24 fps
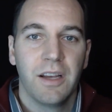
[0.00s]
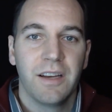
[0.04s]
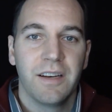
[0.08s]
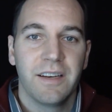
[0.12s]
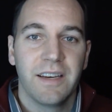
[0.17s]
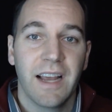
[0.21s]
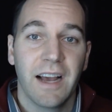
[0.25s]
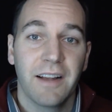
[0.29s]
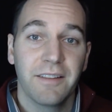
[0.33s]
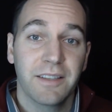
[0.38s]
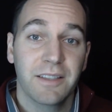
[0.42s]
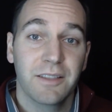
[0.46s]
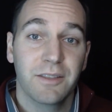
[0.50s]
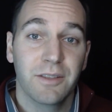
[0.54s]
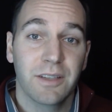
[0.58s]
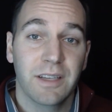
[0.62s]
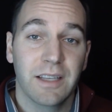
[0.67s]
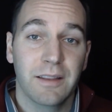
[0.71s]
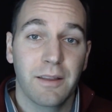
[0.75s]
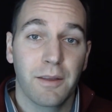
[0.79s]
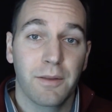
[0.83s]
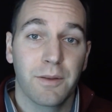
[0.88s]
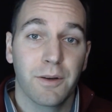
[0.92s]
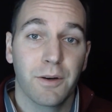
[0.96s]
Now let's look
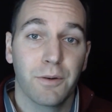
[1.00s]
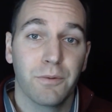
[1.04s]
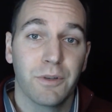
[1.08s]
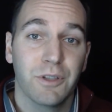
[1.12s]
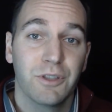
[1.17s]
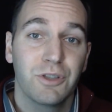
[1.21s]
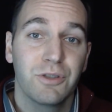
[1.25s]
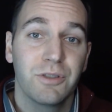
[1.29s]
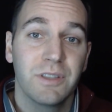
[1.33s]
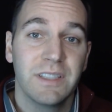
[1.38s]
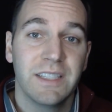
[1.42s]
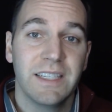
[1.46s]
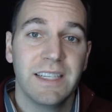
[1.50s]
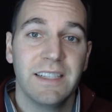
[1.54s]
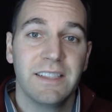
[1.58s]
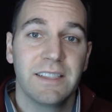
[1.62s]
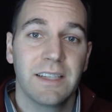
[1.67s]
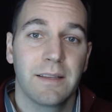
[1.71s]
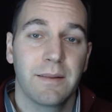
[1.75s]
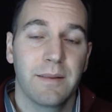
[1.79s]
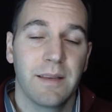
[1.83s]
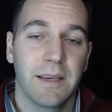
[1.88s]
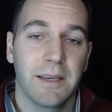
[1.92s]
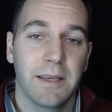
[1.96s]
at the third one,
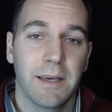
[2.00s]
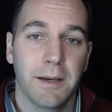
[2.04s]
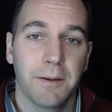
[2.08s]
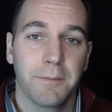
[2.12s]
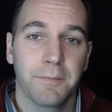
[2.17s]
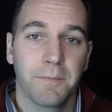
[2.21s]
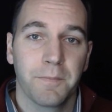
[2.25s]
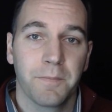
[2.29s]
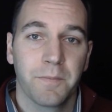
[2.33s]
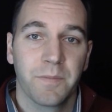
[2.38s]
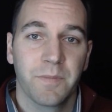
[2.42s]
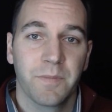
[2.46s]
strategic thinking.